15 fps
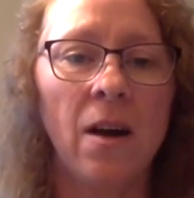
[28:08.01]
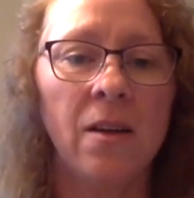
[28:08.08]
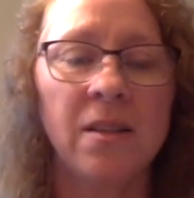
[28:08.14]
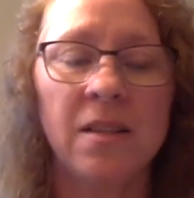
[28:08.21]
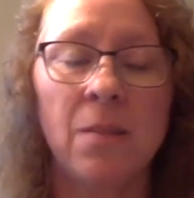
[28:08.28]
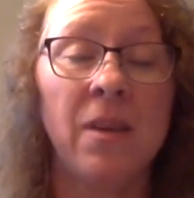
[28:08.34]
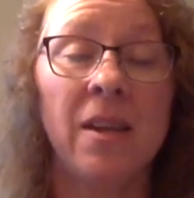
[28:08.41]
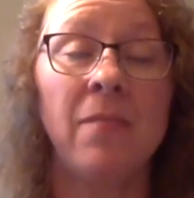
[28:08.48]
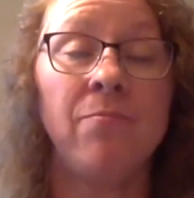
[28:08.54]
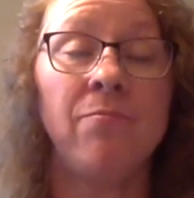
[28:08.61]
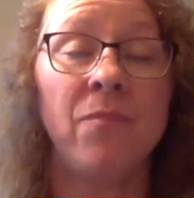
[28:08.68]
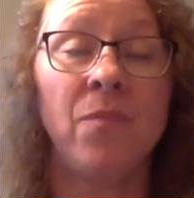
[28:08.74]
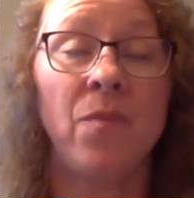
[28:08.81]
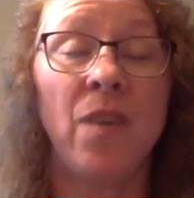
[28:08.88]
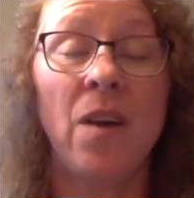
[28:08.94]
somebody
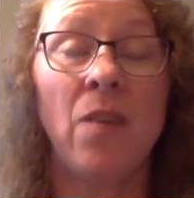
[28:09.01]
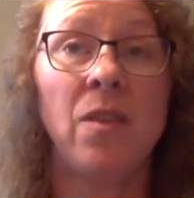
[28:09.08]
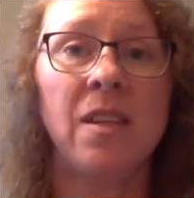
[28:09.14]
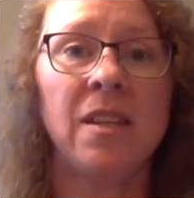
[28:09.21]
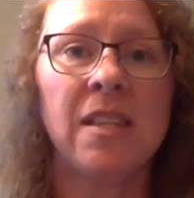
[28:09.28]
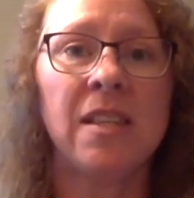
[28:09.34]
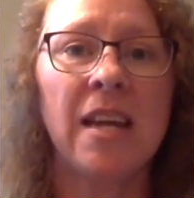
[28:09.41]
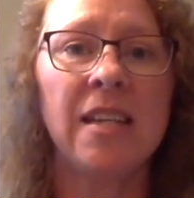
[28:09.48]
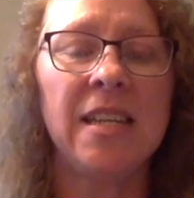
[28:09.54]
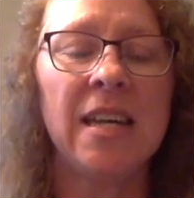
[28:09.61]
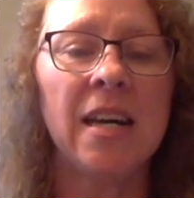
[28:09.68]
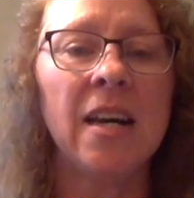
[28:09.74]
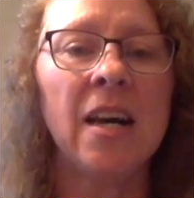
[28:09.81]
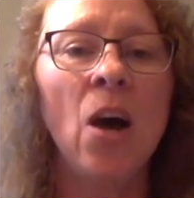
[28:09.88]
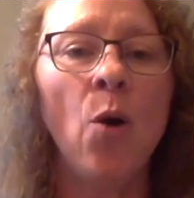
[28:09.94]
found this
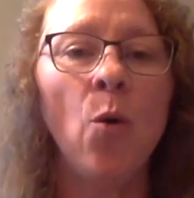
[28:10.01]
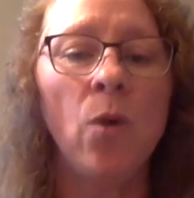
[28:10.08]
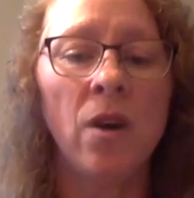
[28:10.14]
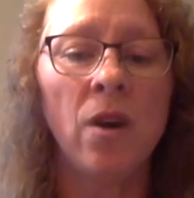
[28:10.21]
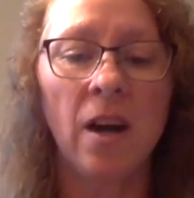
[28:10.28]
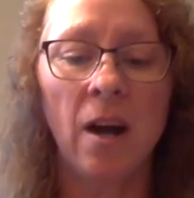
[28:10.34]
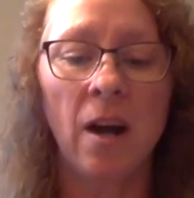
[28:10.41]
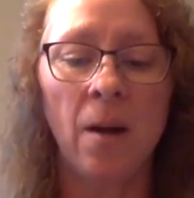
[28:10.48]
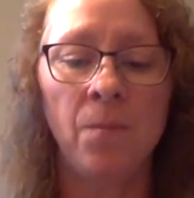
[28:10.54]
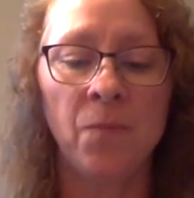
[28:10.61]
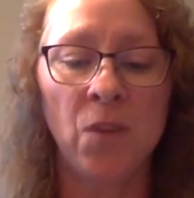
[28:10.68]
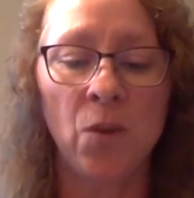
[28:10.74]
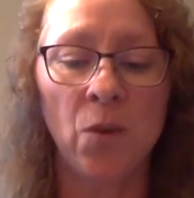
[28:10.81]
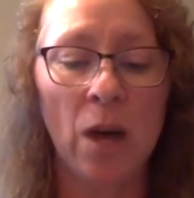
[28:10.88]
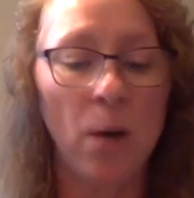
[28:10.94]
idea where
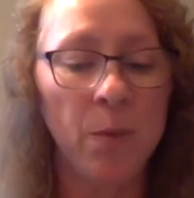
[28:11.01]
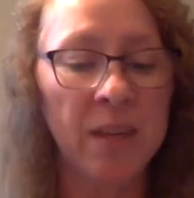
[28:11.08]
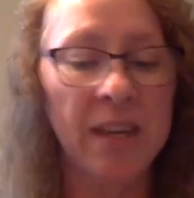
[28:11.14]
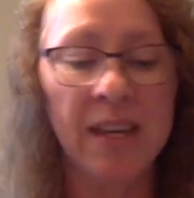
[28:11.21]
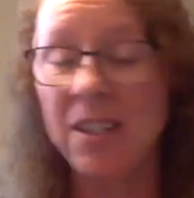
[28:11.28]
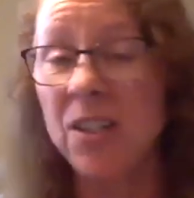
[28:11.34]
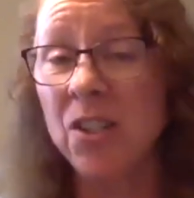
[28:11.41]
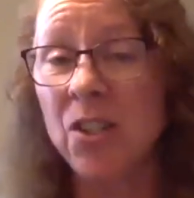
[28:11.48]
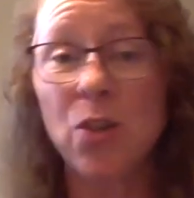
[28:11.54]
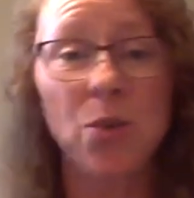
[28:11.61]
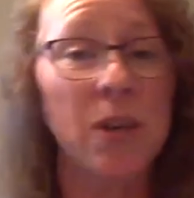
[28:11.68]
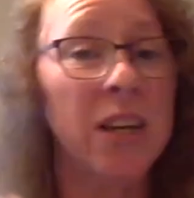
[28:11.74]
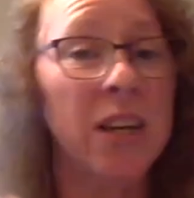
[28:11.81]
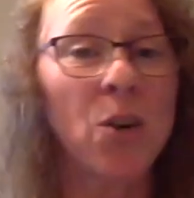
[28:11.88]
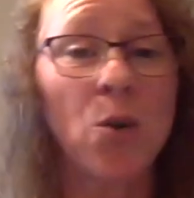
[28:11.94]
you help the kids, you
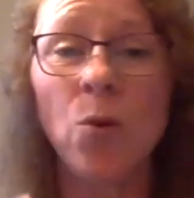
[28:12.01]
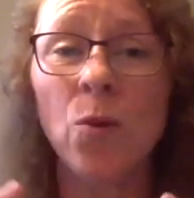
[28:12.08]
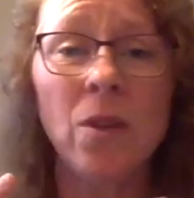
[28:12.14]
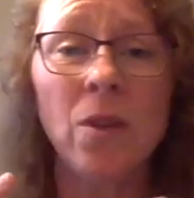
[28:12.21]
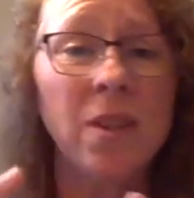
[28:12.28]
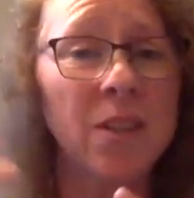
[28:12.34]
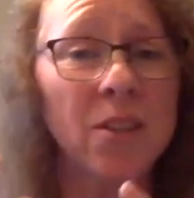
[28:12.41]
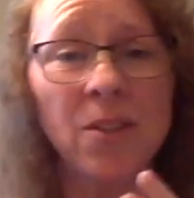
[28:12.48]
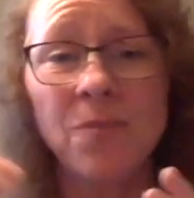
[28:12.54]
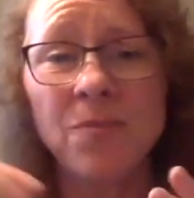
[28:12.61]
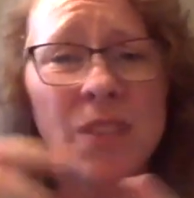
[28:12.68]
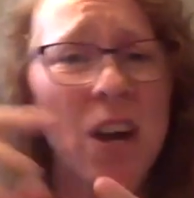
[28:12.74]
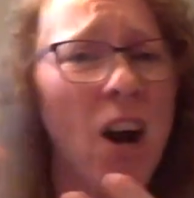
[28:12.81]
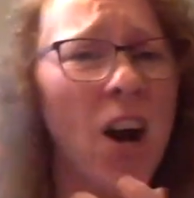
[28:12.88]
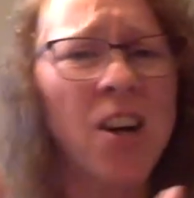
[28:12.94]
create cool little
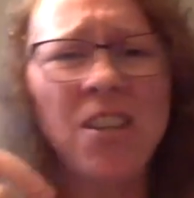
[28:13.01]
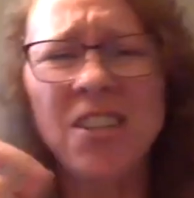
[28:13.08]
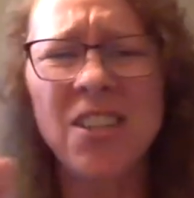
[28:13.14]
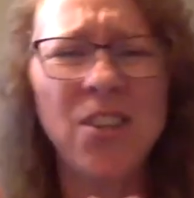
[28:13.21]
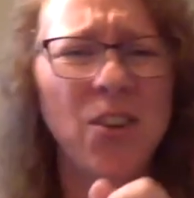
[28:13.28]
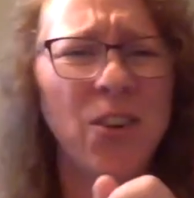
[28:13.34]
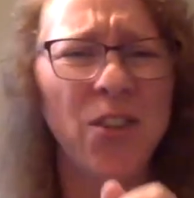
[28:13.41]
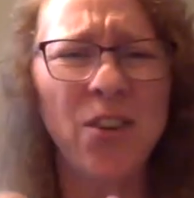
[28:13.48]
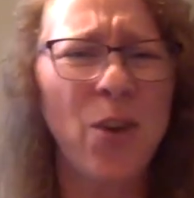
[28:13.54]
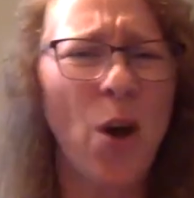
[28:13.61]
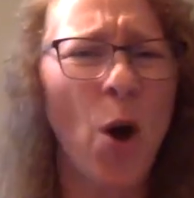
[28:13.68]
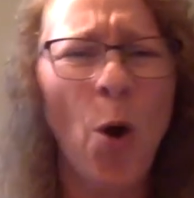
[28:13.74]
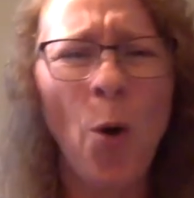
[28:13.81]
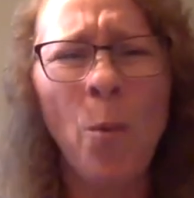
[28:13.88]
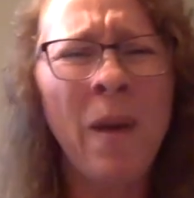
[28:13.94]
cards, they're
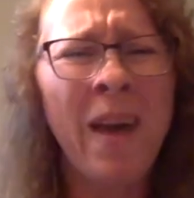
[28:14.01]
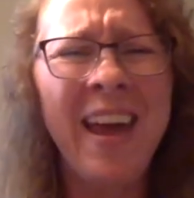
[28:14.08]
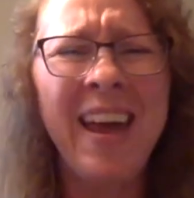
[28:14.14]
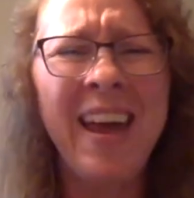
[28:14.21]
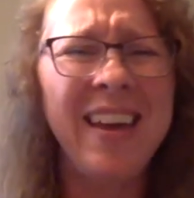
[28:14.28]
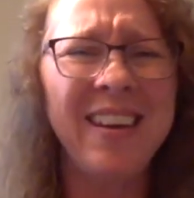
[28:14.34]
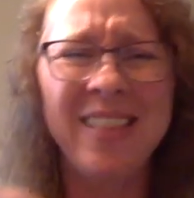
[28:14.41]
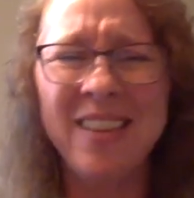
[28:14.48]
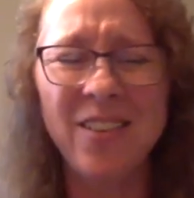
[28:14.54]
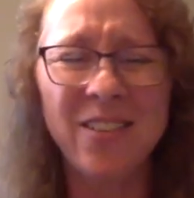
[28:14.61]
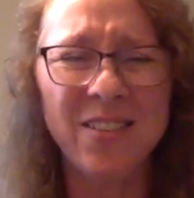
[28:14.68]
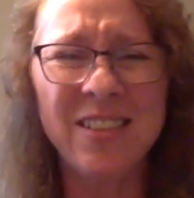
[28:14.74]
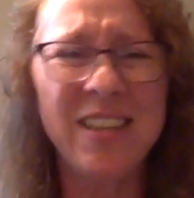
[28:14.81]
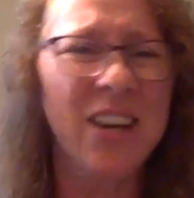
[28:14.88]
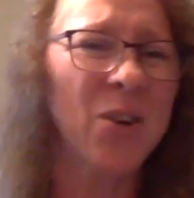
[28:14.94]
homemade and they're
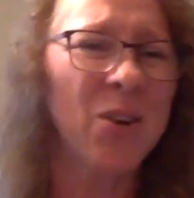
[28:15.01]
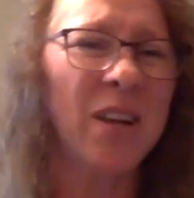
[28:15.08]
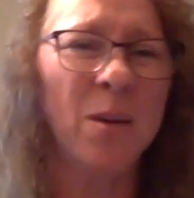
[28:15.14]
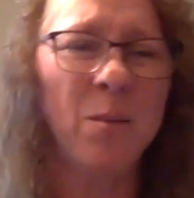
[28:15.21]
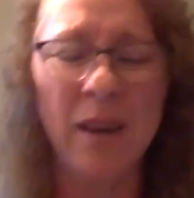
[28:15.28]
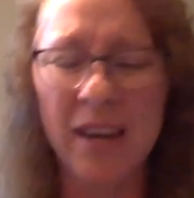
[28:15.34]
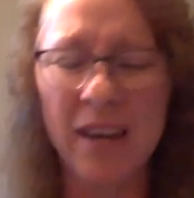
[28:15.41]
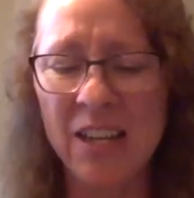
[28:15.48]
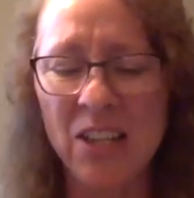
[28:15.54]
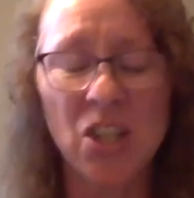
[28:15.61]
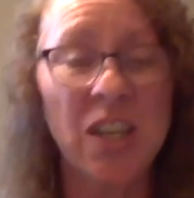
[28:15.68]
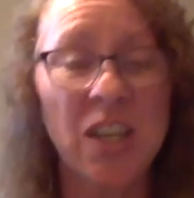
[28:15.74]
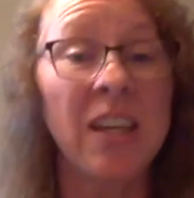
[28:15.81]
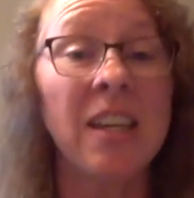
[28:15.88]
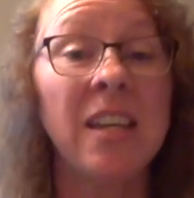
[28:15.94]
decorated by each
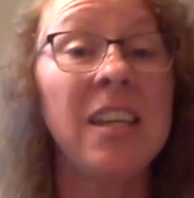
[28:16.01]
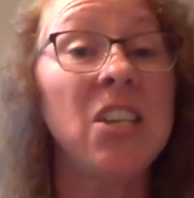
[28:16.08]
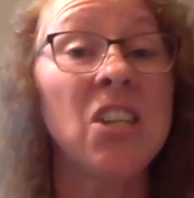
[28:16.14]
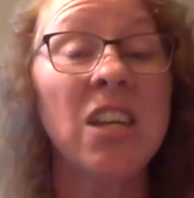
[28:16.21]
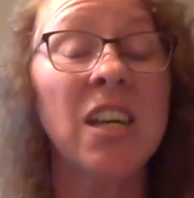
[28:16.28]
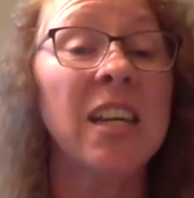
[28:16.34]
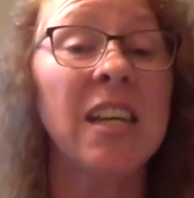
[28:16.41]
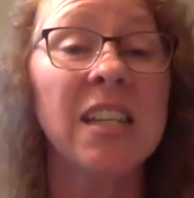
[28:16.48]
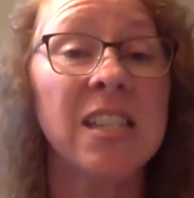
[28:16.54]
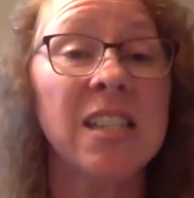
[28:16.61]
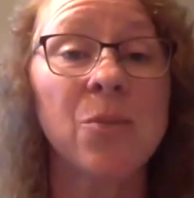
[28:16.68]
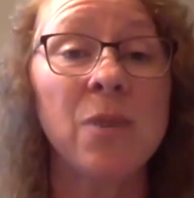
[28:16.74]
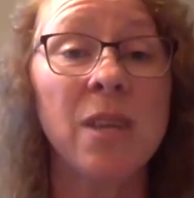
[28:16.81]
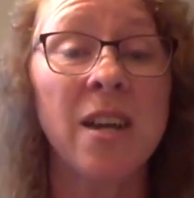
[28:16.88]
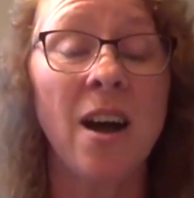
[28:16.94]
kid, and each kid gets
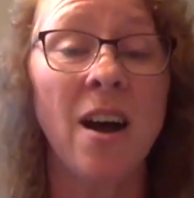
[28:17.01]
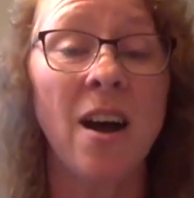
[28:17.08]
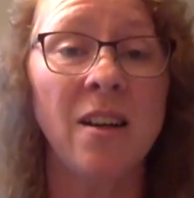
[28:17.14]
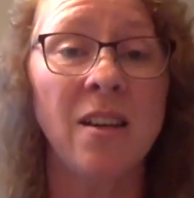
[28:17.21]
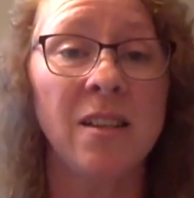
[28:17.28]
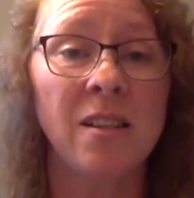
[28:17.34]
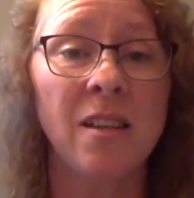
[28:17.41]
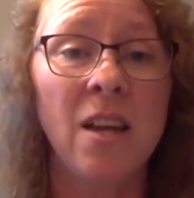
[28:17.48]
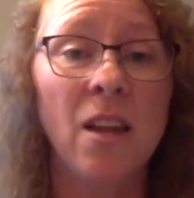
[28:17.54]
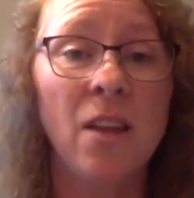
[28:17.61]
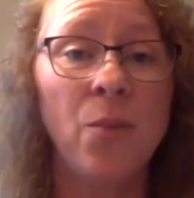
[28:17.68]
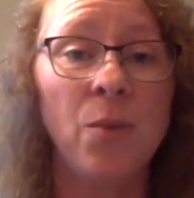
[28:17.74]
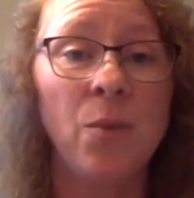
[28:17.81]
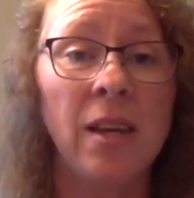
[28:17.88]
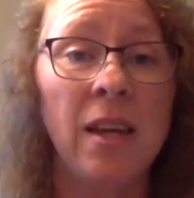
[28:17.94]
3 cards,
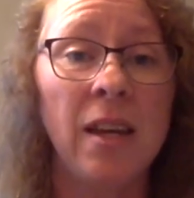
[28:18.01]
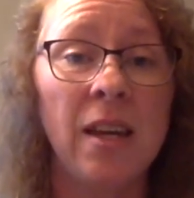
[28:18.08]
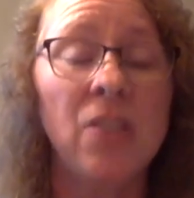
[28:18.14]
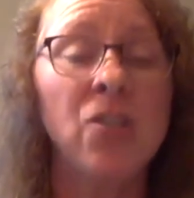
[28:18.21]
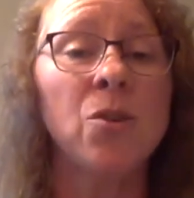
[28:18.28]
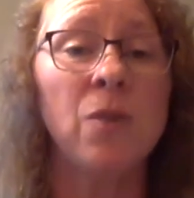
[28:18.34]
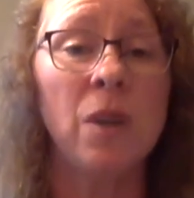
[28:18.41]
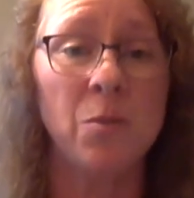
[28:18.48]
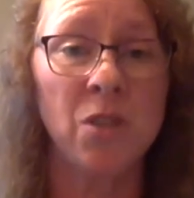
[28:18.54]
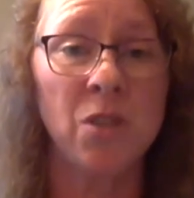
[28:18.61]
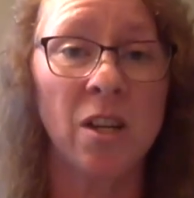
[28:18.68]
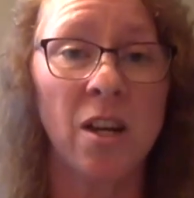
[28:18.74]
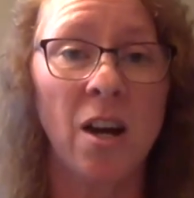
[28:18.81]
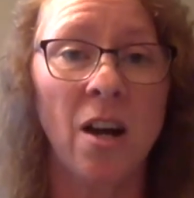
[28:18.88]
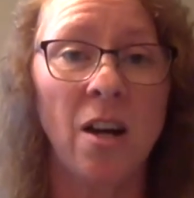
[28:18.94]
3
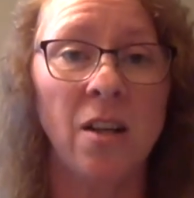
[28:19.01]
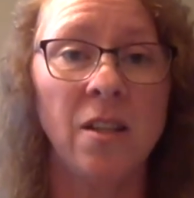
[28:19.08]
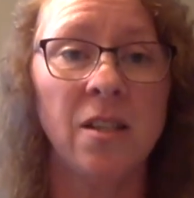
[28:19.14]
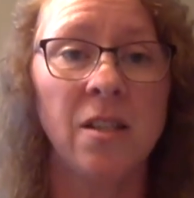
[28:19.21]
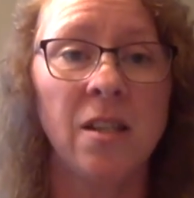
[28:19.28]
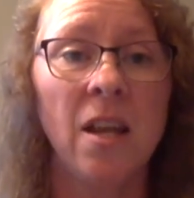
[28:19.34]
interruption cards.